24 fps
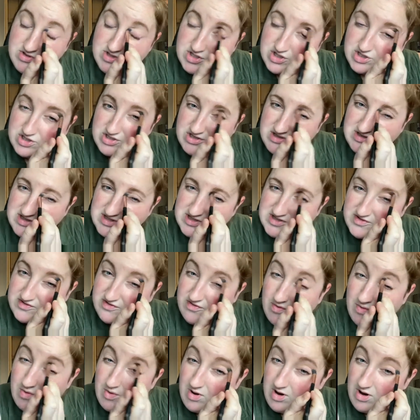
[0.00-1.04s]
you could do this
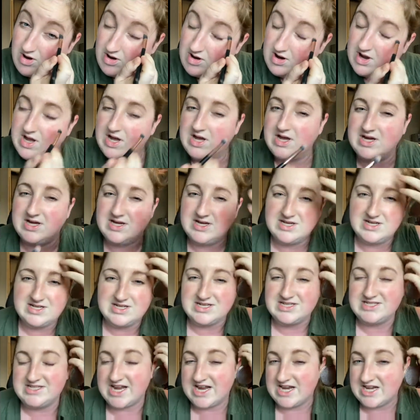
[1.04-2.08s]
for
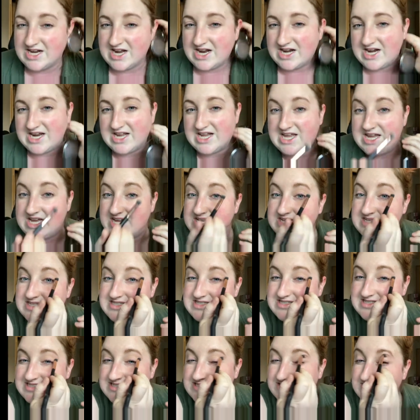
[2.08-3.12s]
date night, I
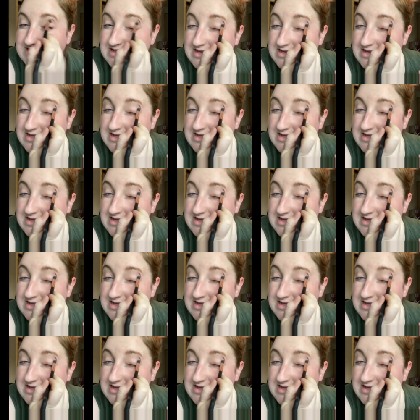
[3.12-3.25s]
guess.